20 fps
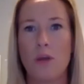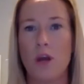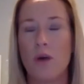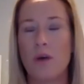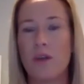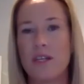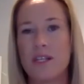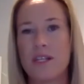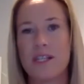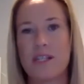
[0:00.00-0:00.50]

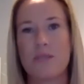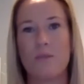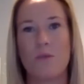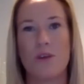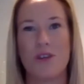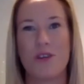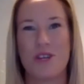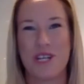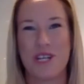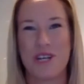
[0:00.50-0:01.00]
and this isn't
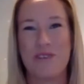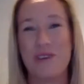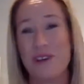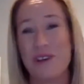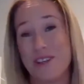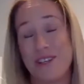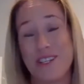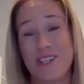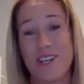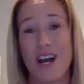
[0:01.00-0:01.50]
what
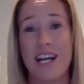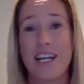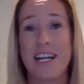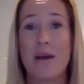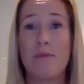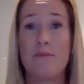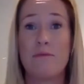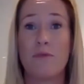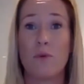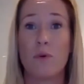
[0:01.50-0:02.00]
you signed
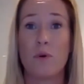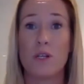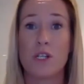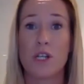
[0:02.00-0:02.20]
up for.